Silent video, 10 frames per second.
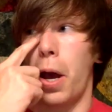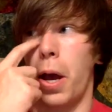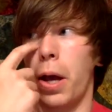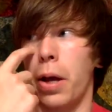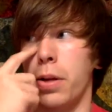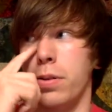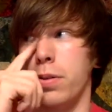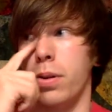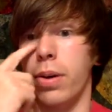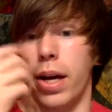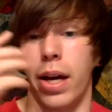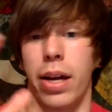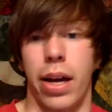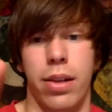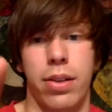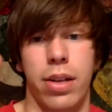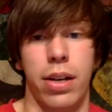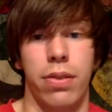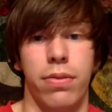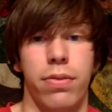And so I had
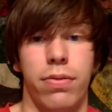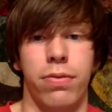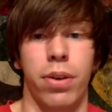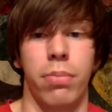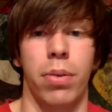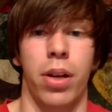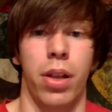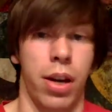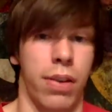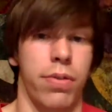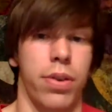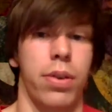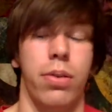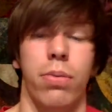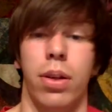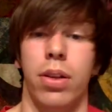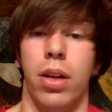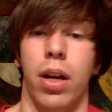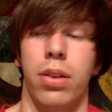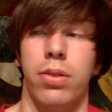that front part of the Huffy welded
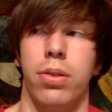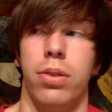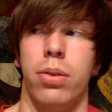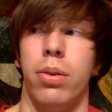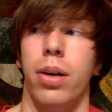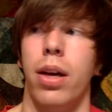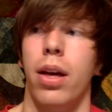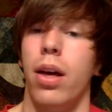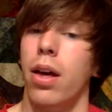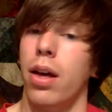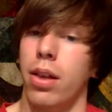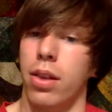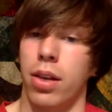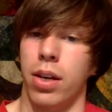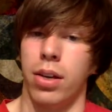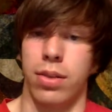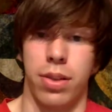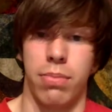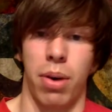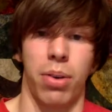onto the
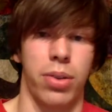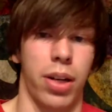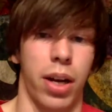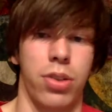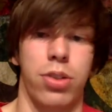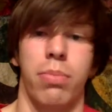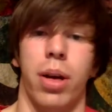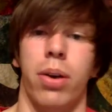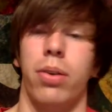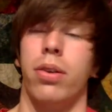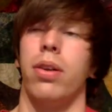C-mount and engine mount.